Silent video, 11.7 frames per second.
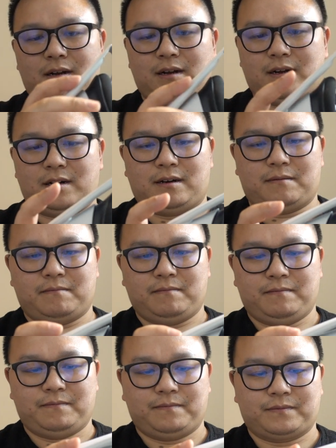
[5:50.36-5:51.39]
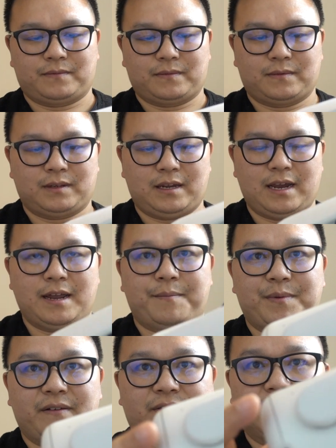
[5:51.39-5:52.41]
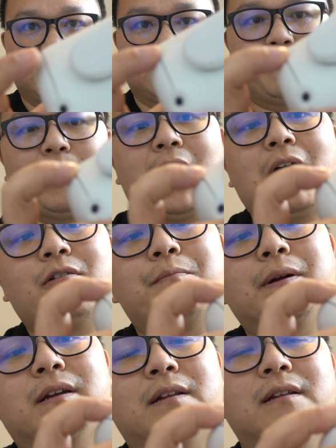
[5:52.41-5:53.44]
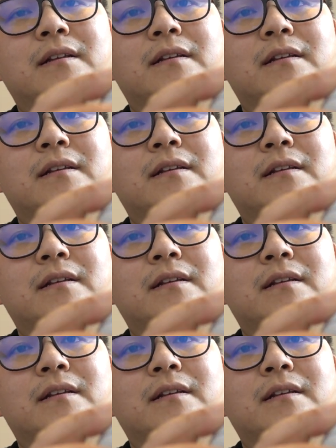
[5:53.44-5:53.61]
And I believe this is the power button